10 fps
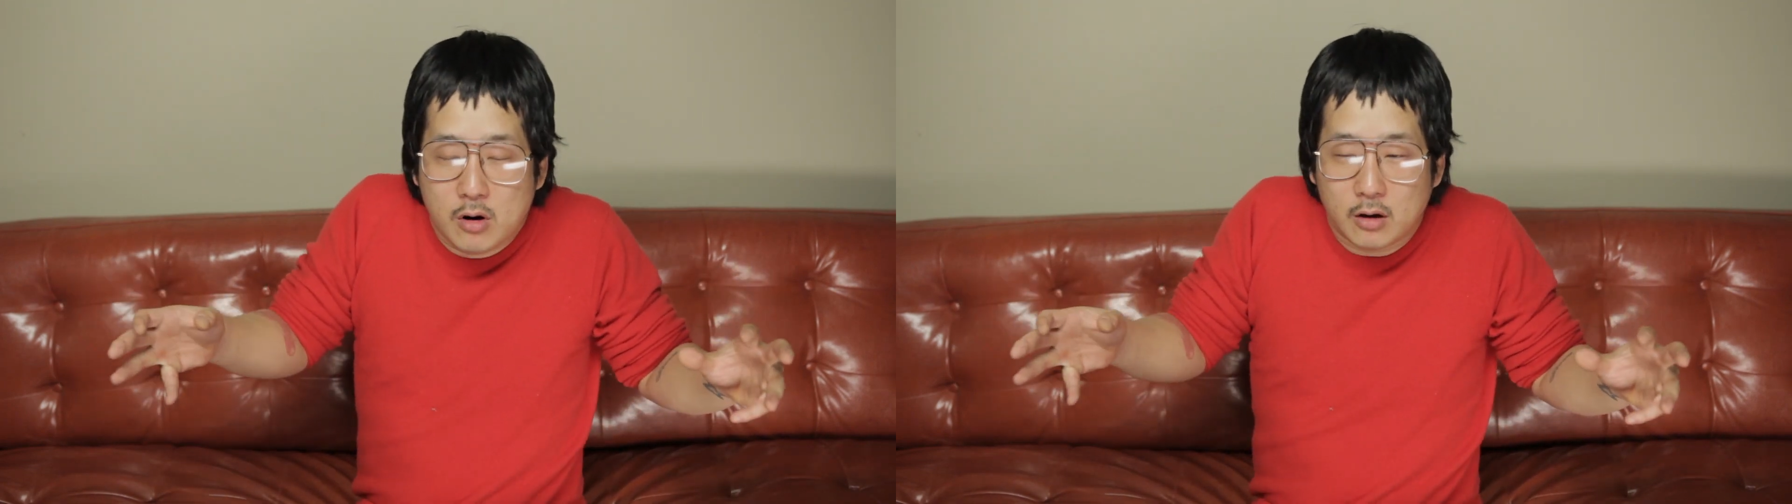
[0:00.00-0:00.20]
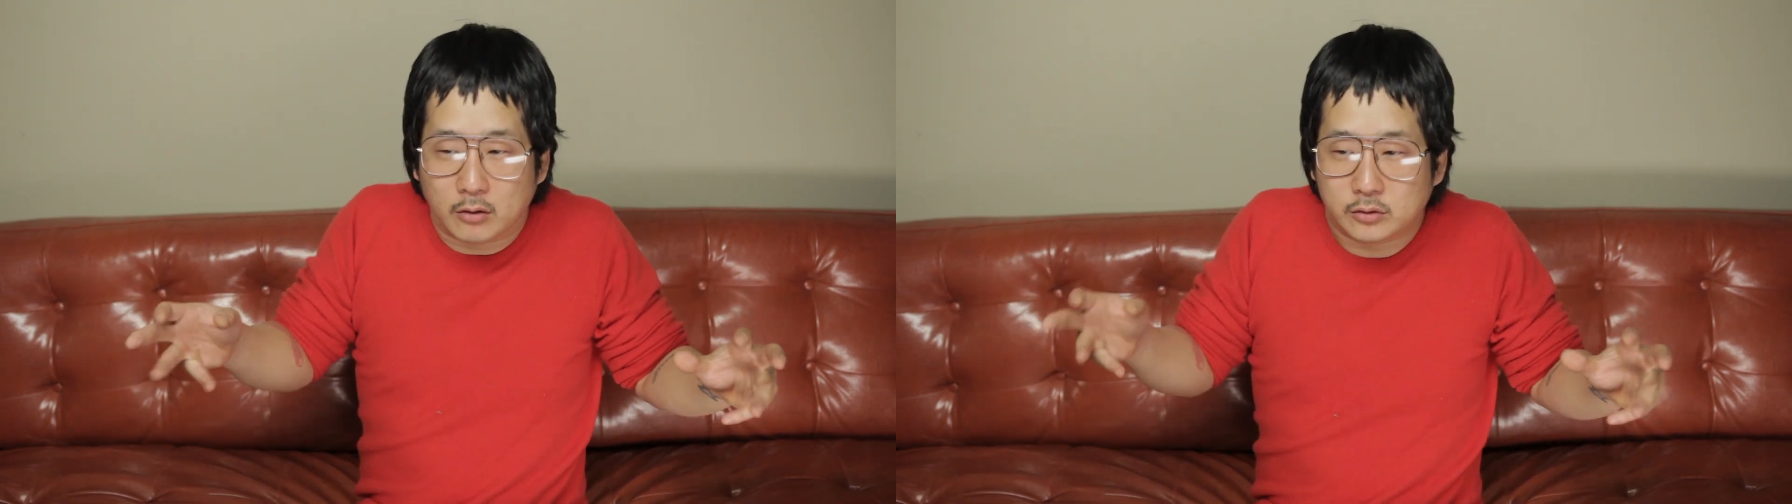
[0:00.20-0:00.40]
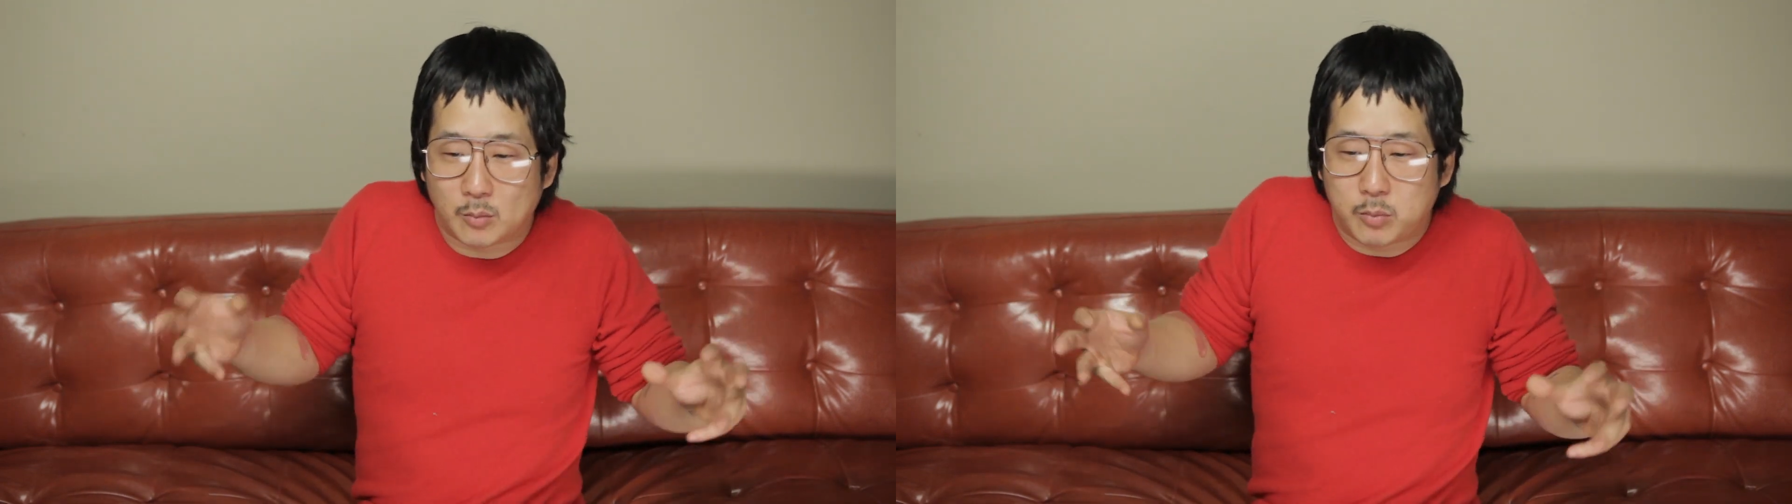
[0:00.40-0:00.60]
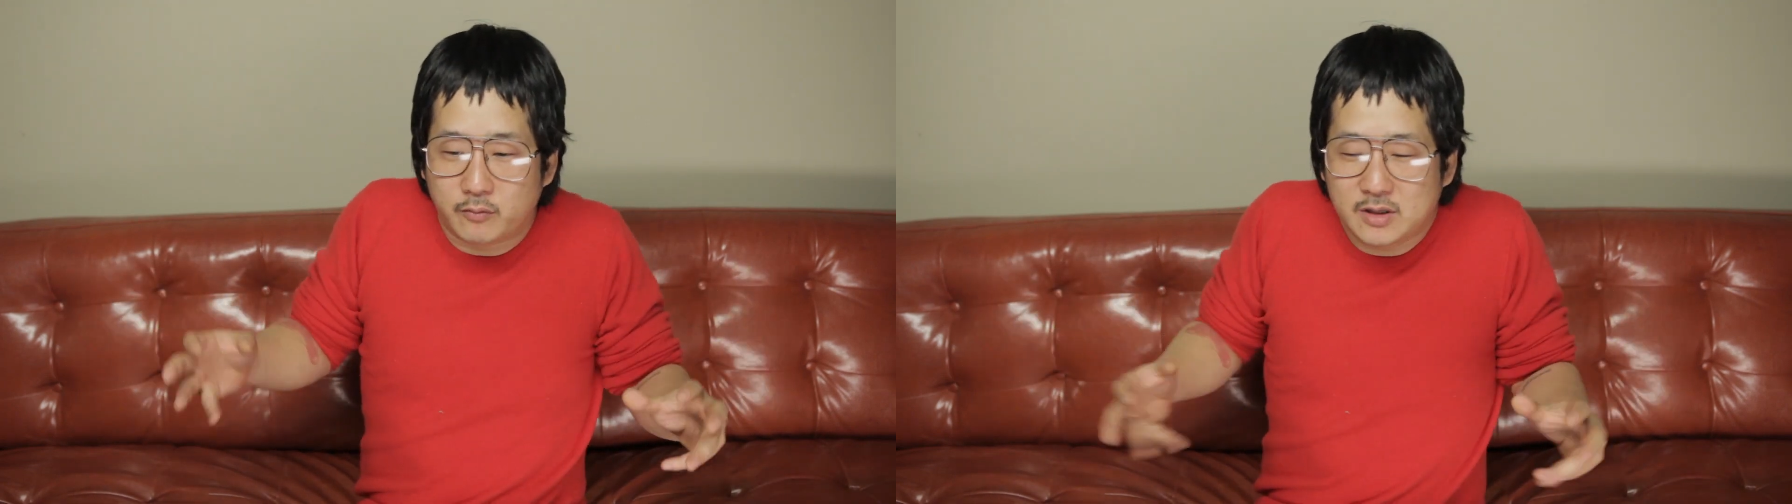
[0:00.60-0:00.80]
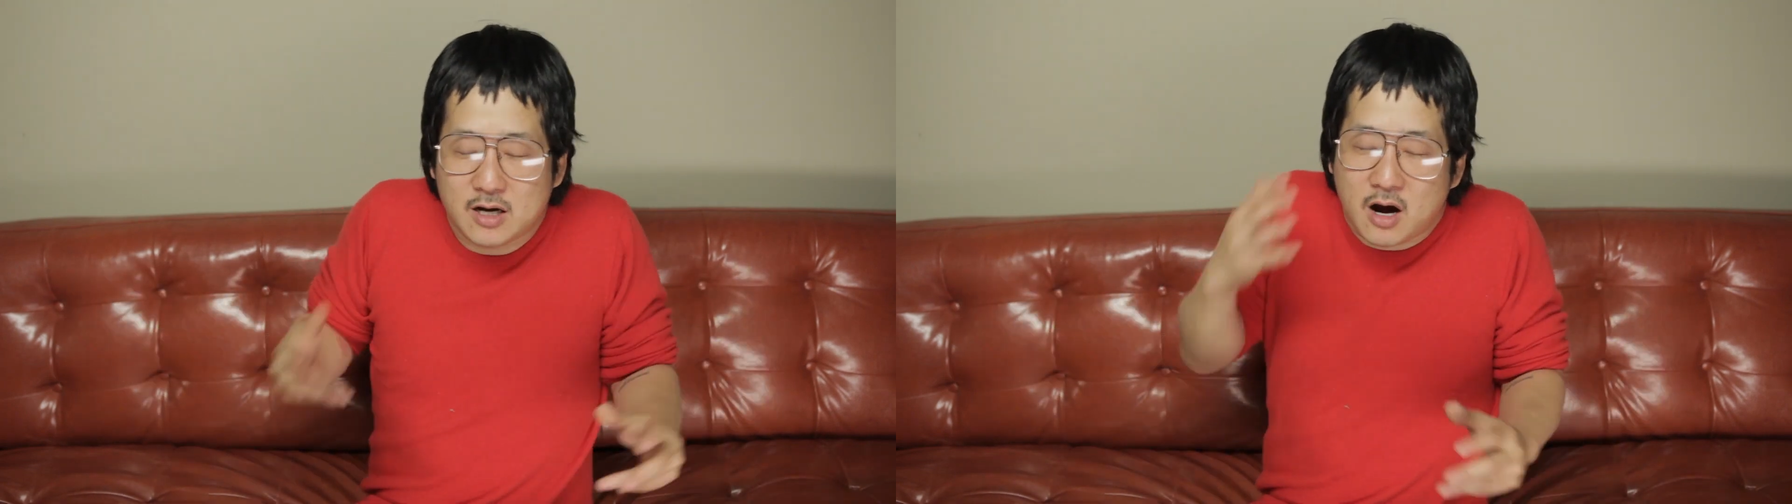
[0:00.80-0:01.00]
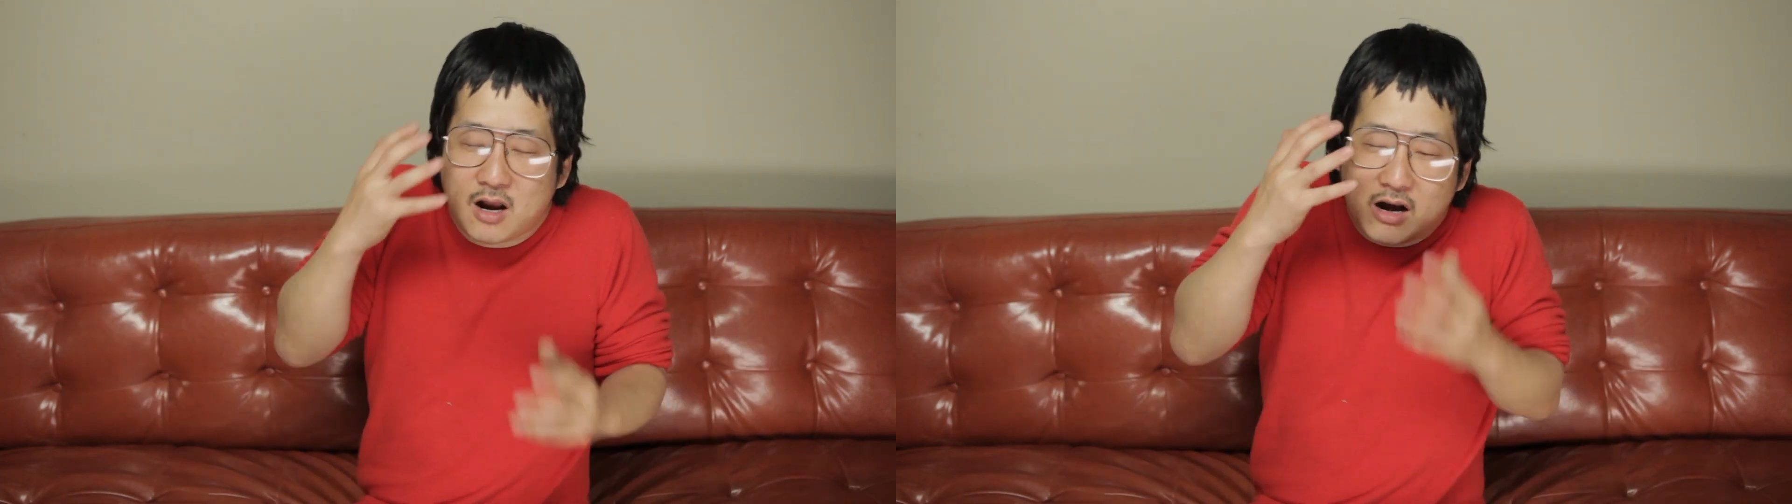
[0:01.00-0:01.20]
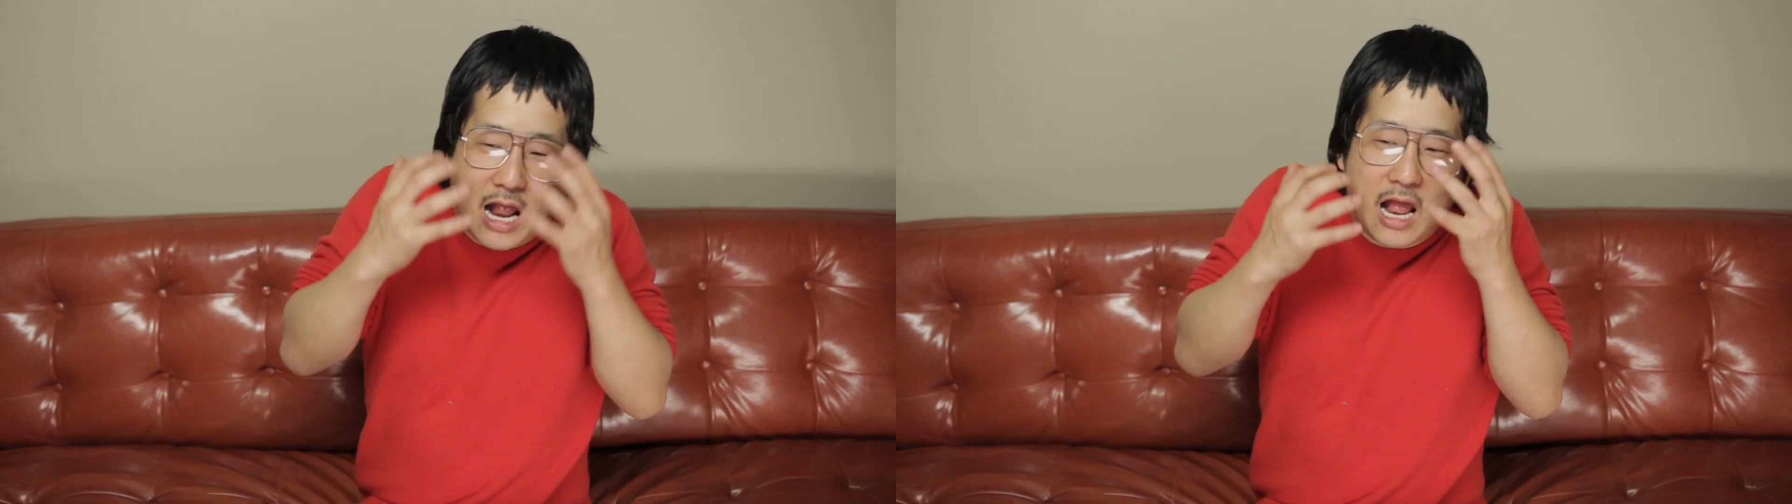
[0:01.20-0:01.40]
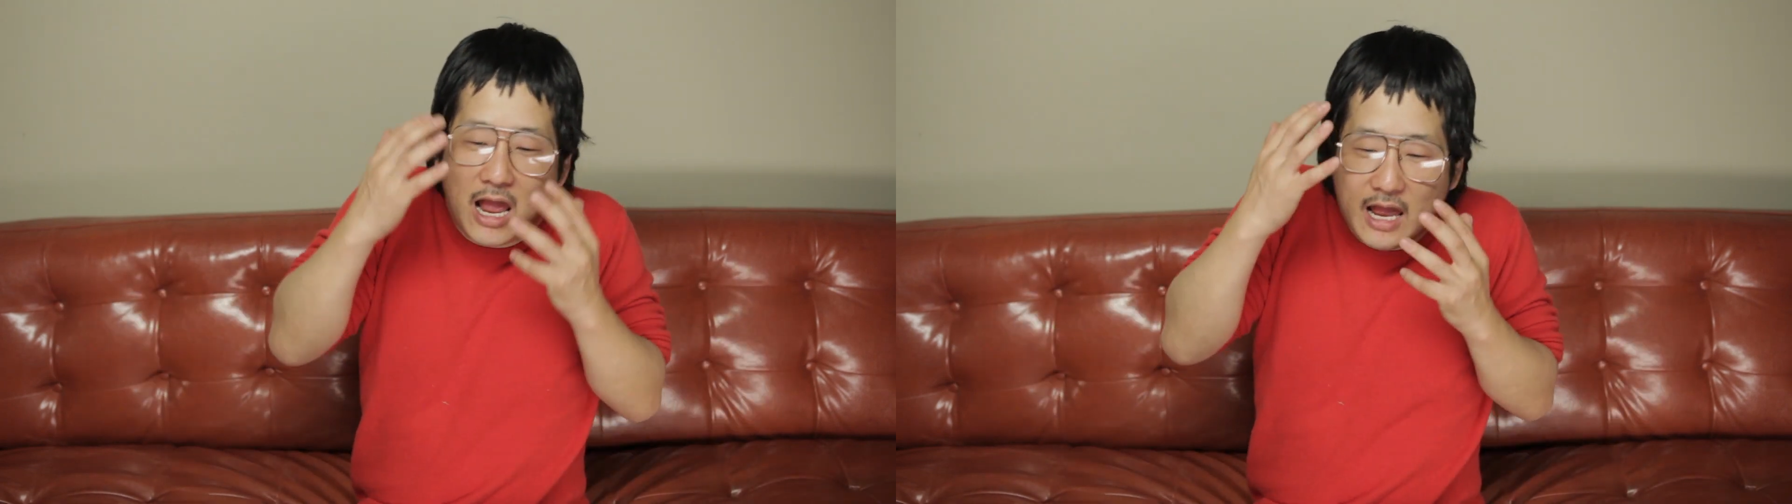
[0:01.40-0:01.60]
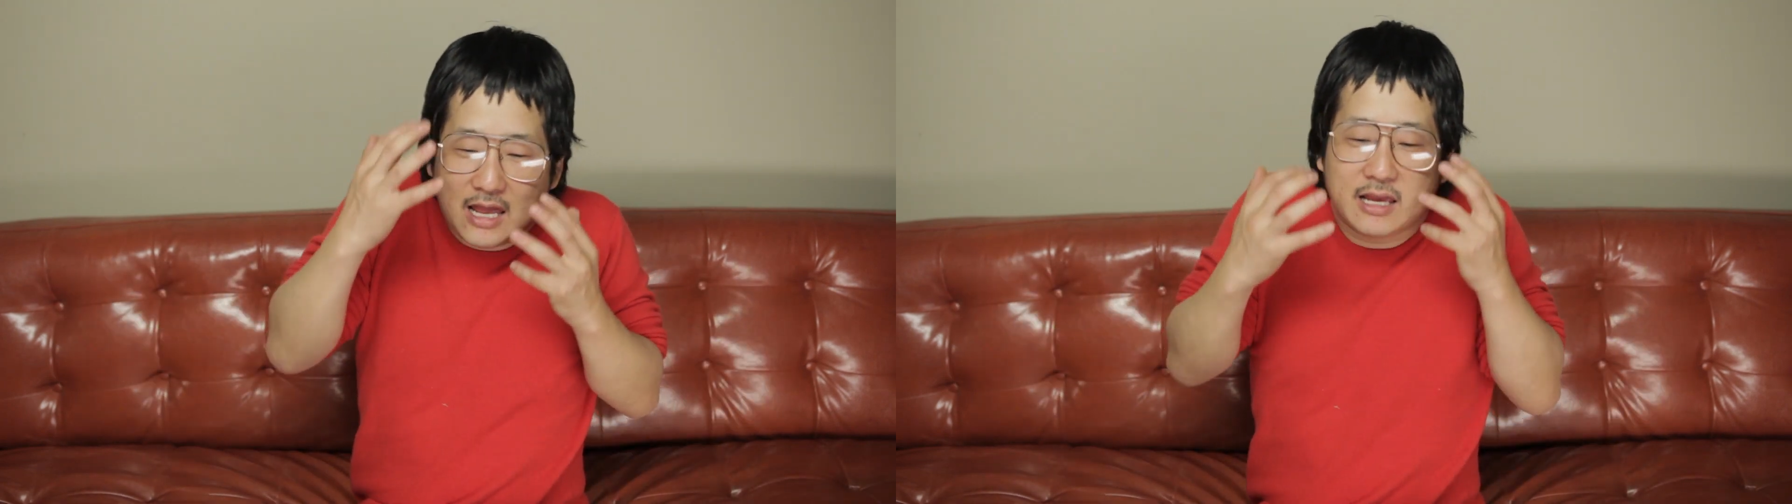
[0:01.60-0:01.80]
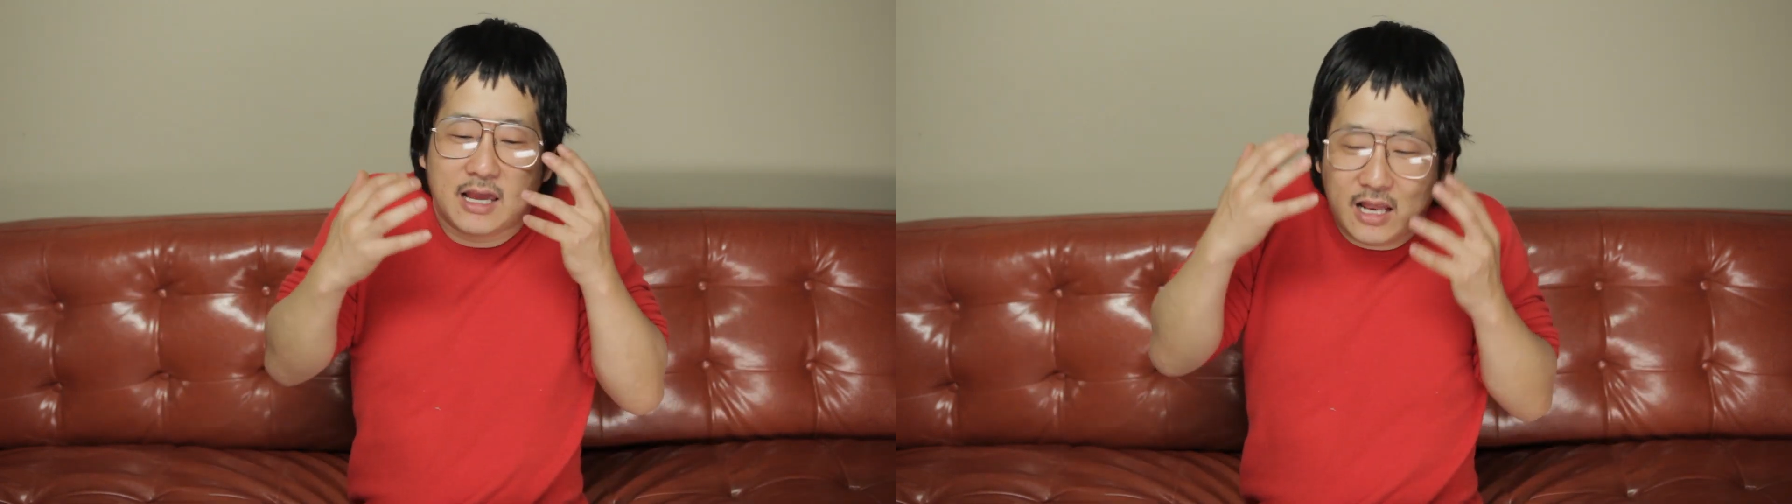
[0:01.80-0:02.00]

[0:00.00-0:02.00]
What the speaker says: On top of me, you're crying